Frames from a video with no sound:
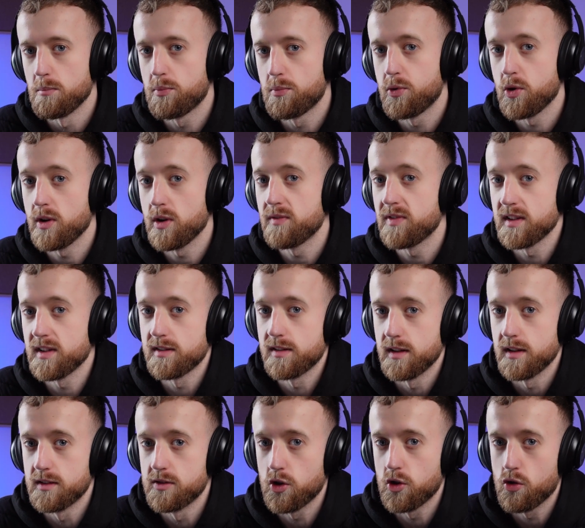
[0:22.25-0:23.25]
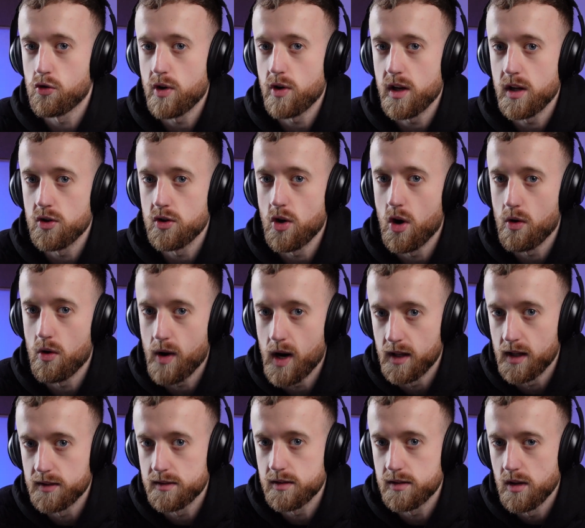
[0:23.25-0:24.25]
previously to creating your
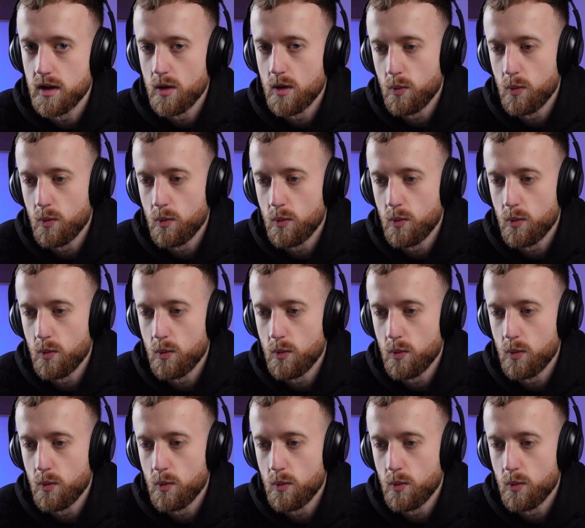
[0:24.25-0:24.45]
ads,